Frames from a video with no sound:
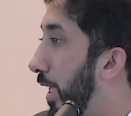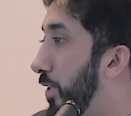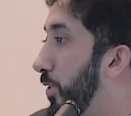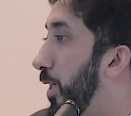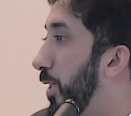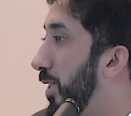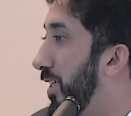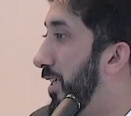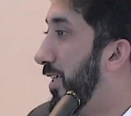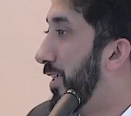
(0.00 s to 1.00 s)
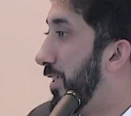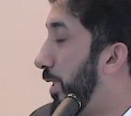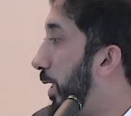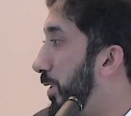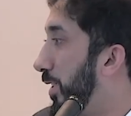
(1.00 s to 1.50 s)
That is it.
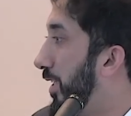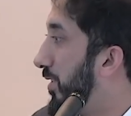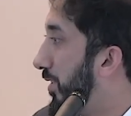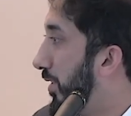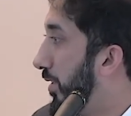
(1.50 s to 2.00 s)
That is it.